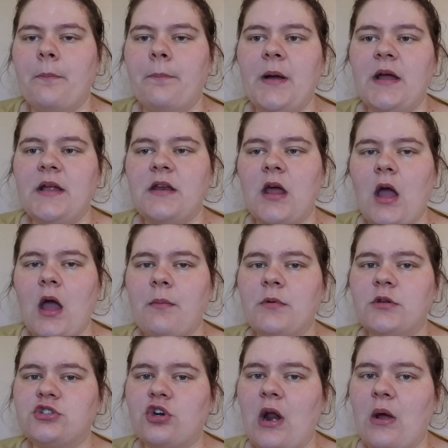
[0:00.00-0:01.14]
But I'm going
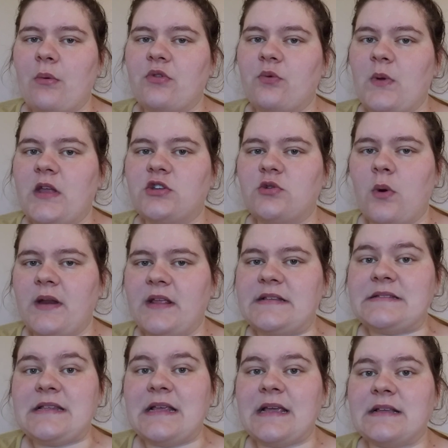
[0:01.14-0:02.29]
to start out with week
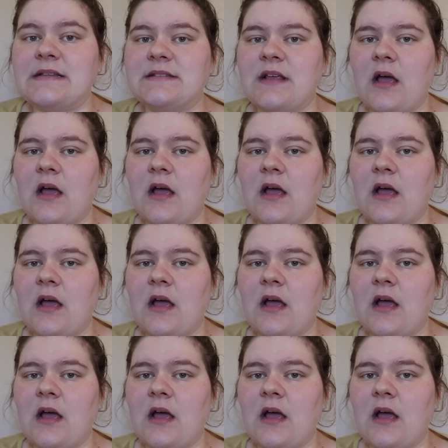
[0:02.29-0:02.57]
26.